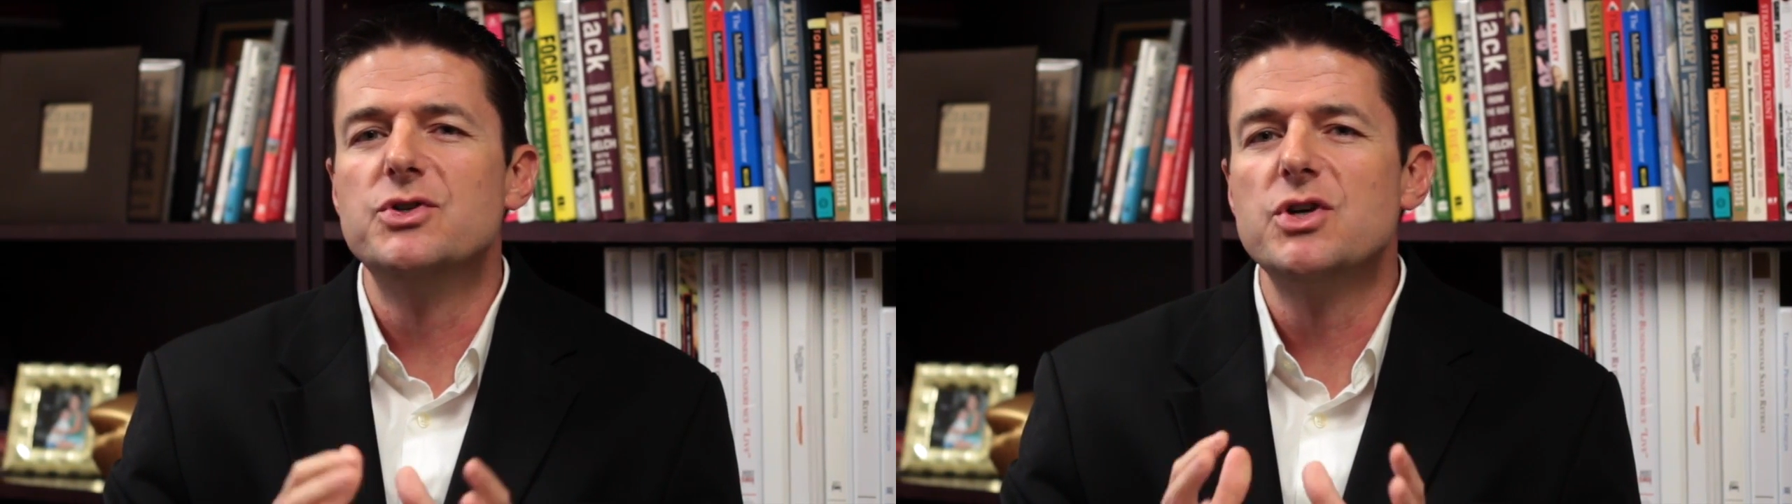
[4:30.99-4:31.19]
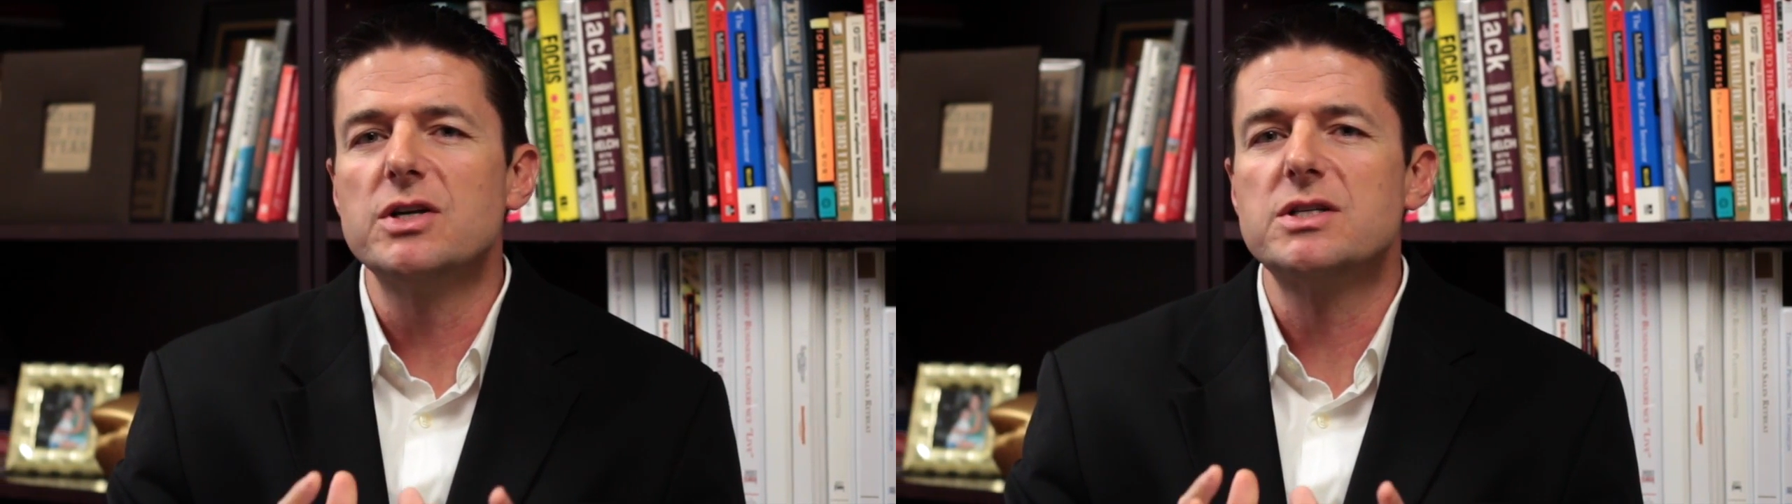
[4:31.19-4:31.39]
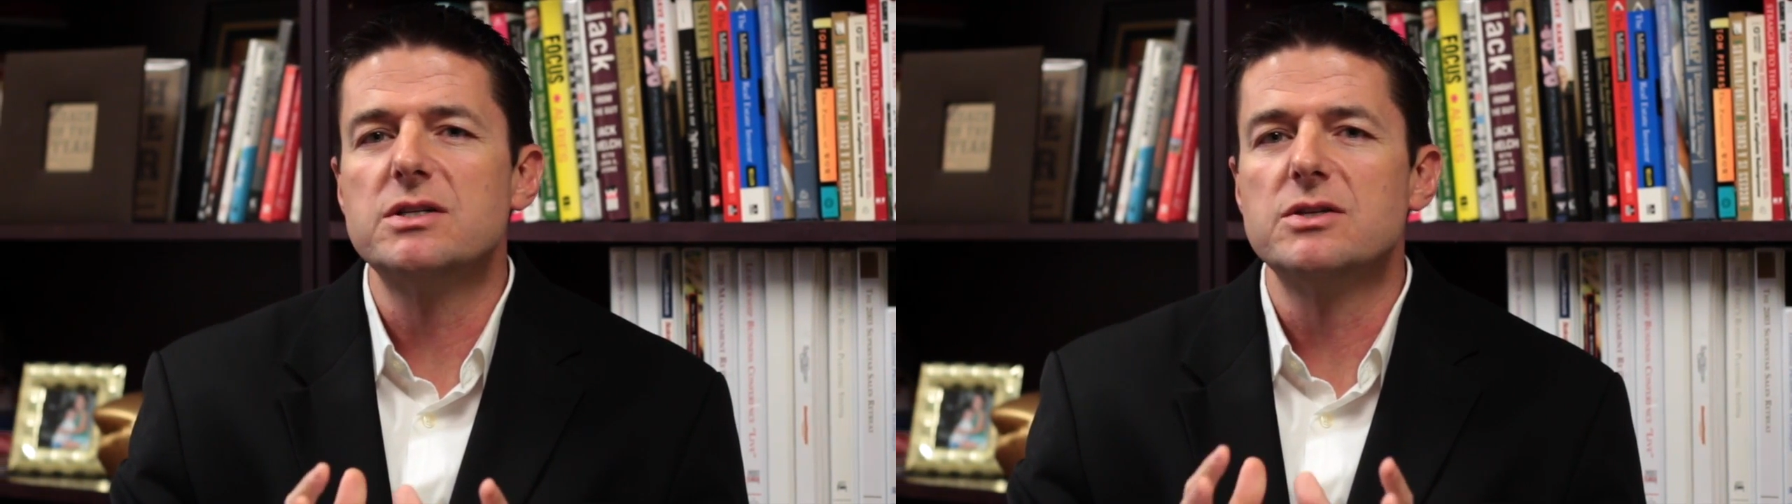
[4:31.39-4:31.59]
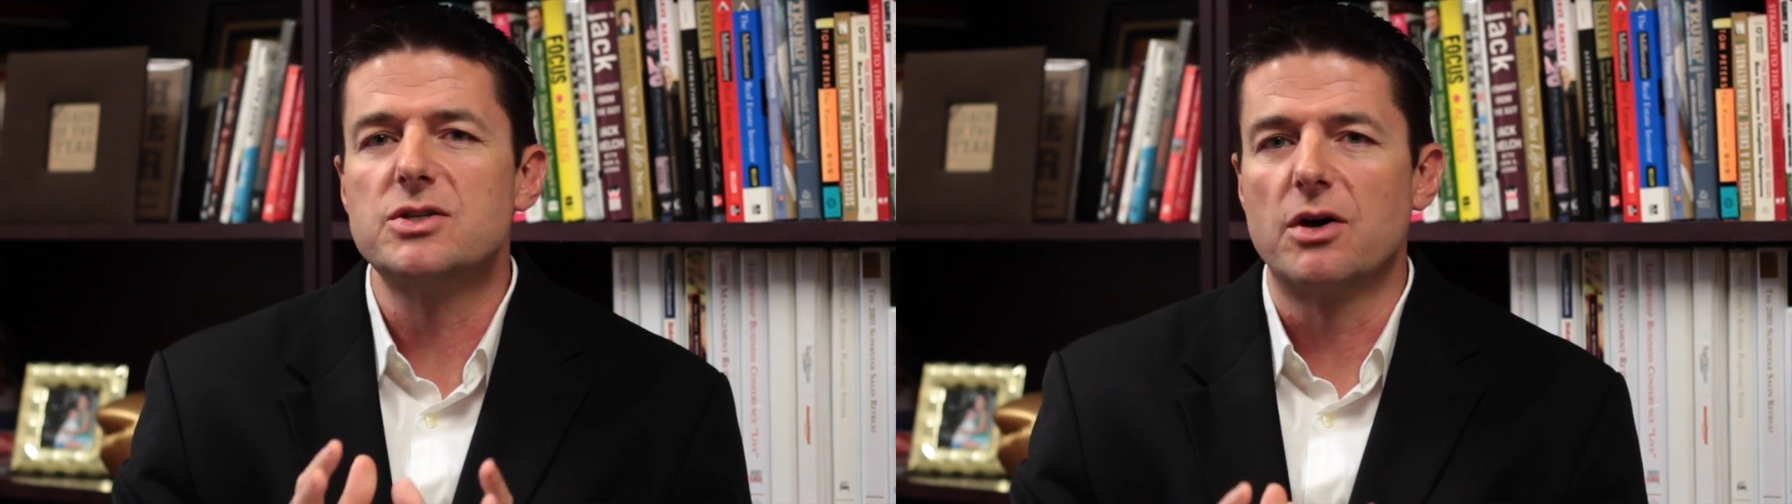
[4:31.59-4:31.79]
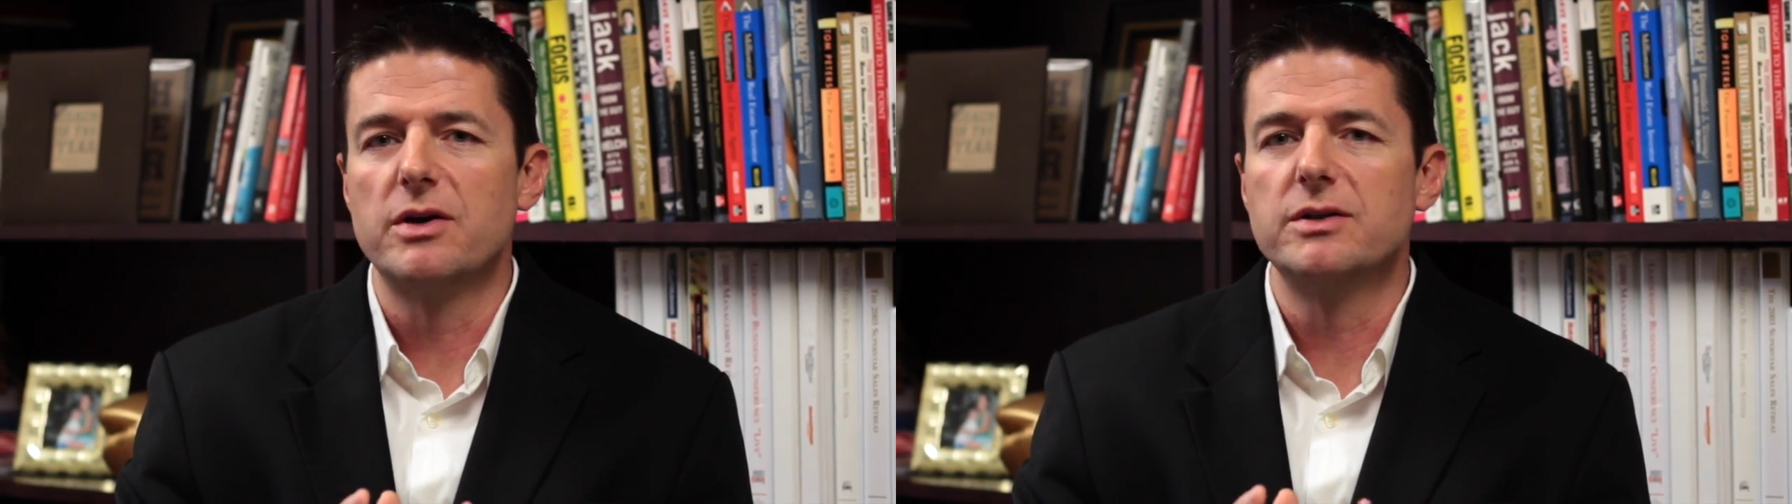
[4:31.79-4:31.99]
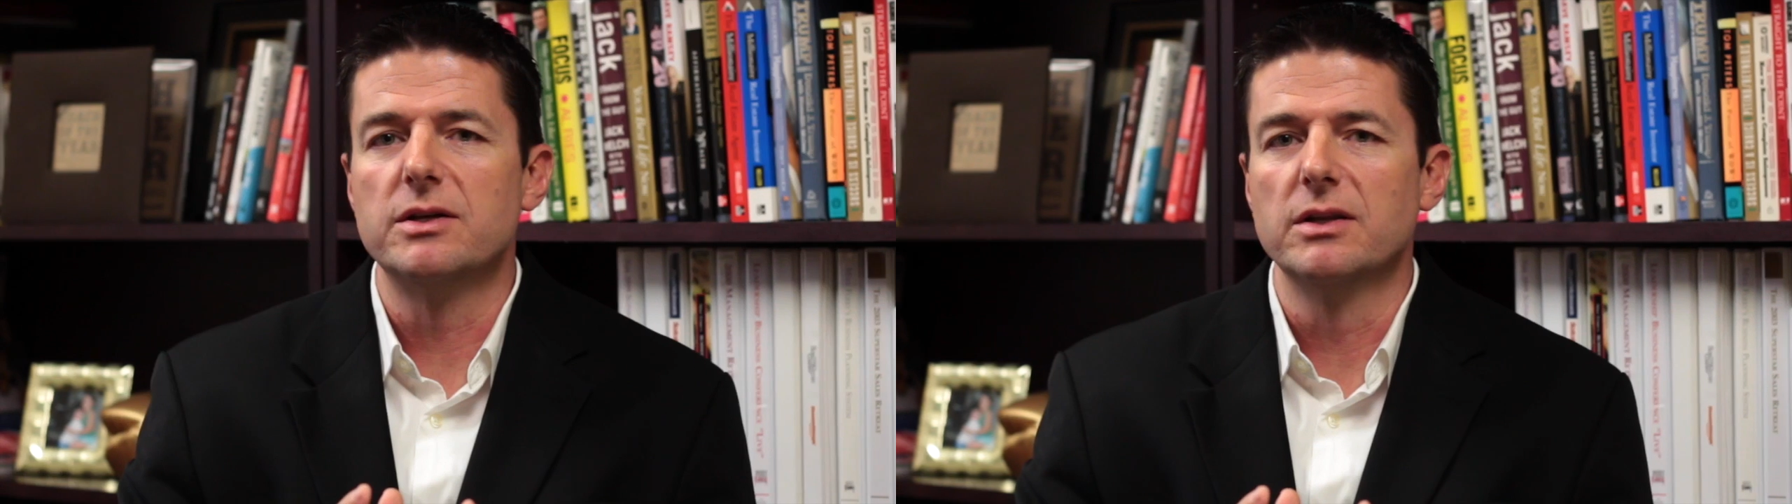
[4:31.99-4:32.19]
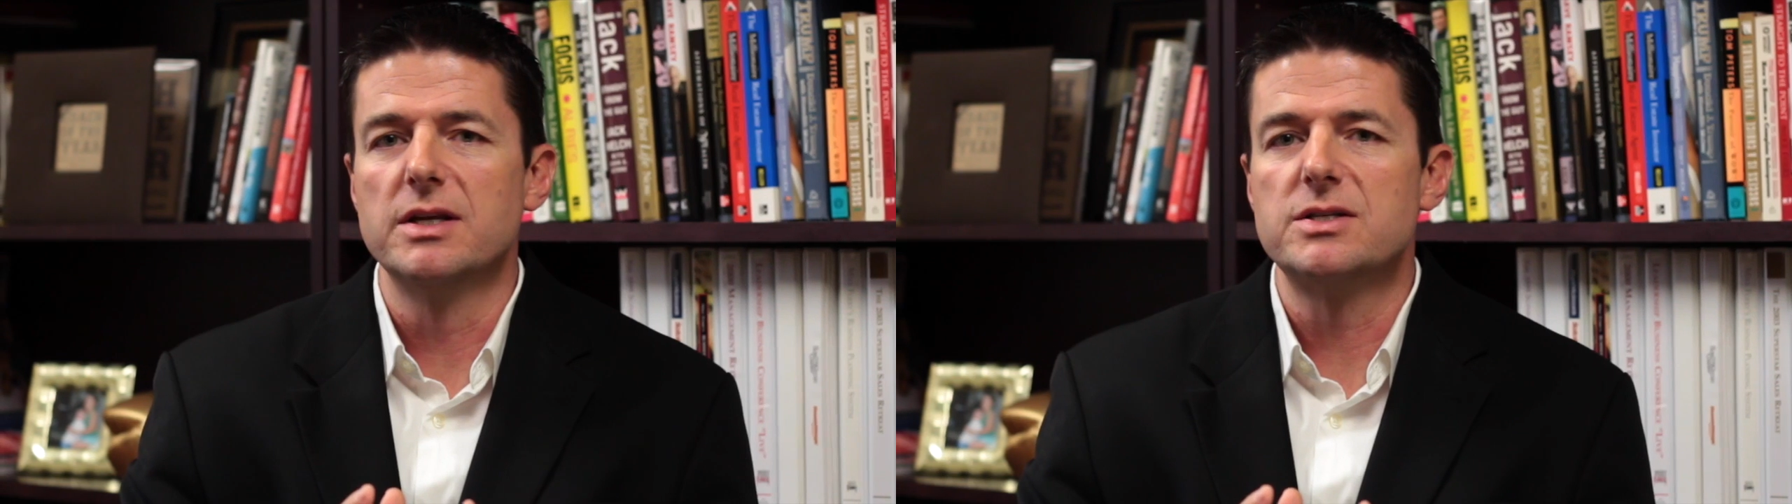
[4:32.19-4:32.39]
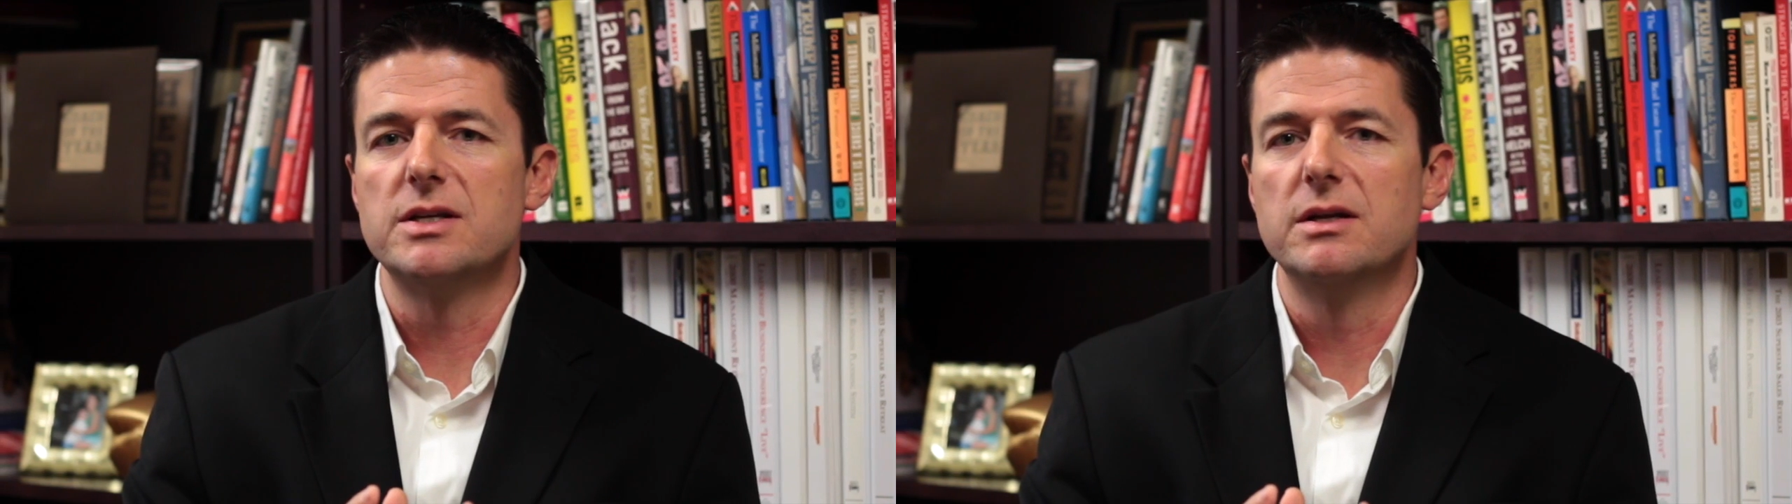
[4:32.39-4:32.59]
just starting to
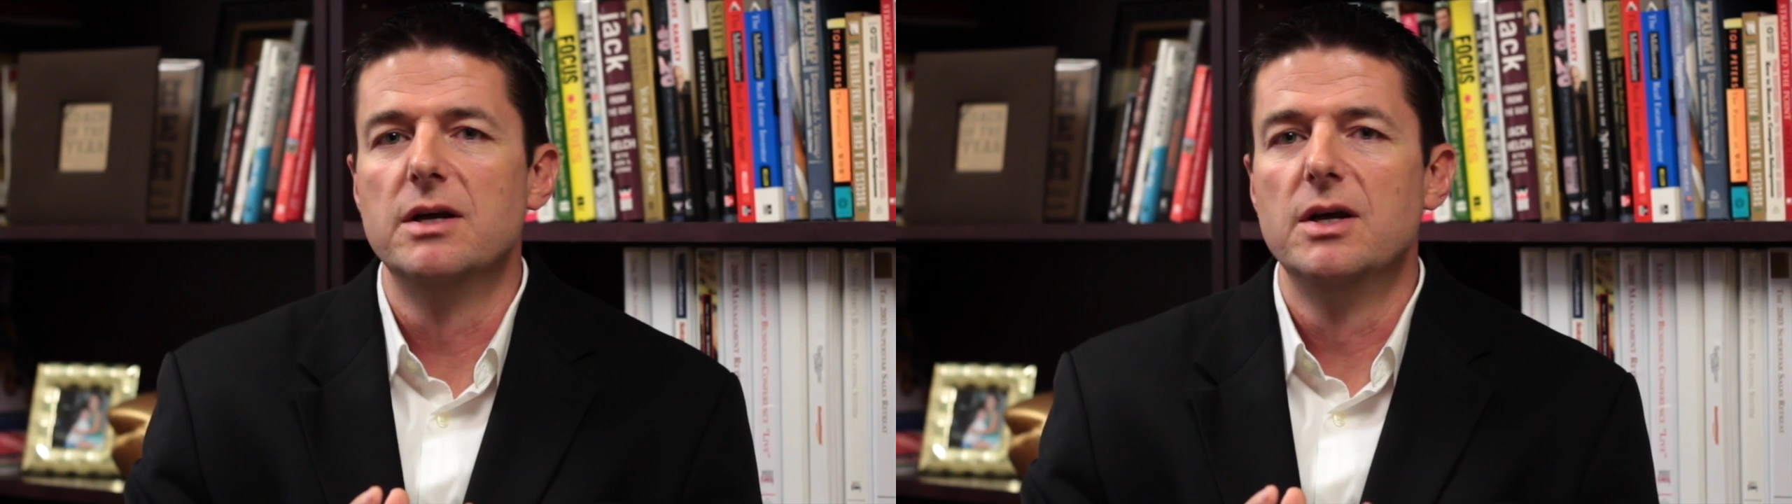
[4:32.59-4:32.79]
list it.